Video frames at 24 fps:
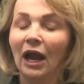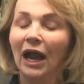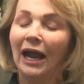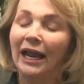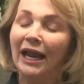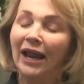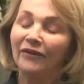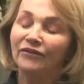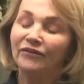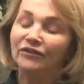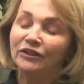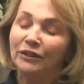I
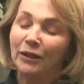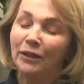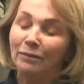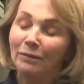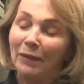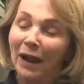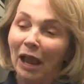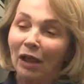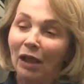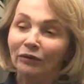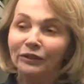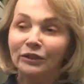have
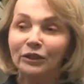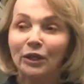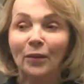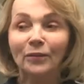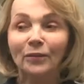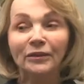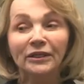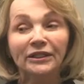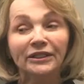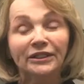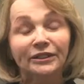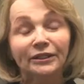some mild
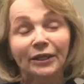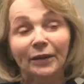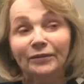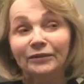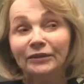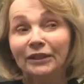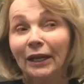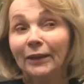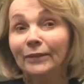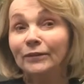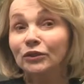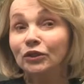numbness
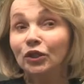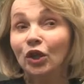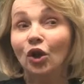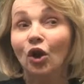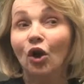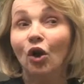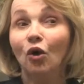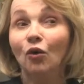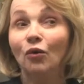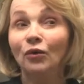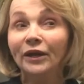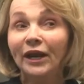sometimes,
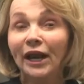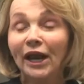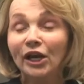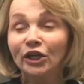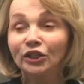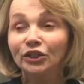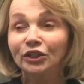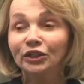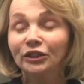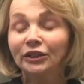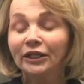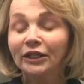
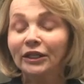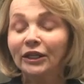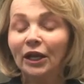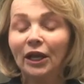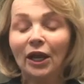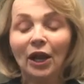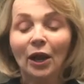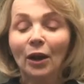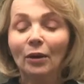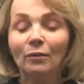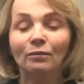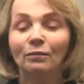occasionally,
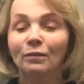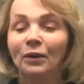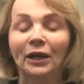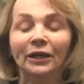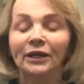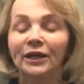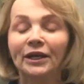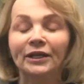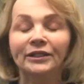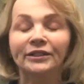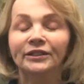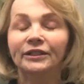
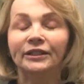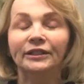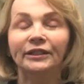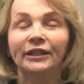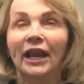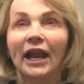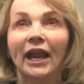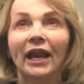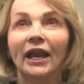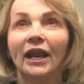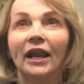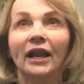but it's
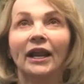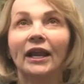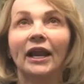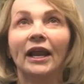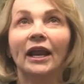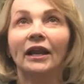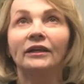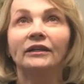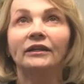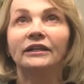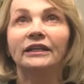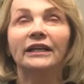a
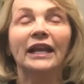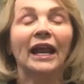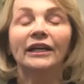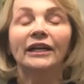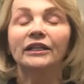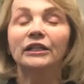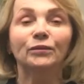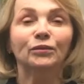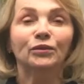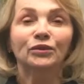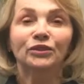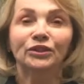
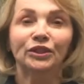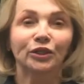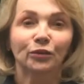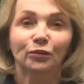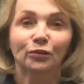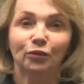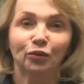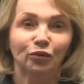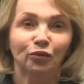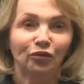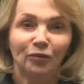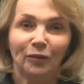90%
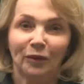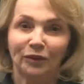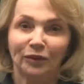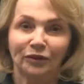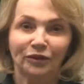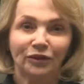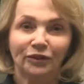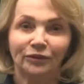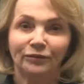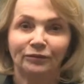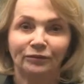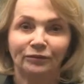improvement.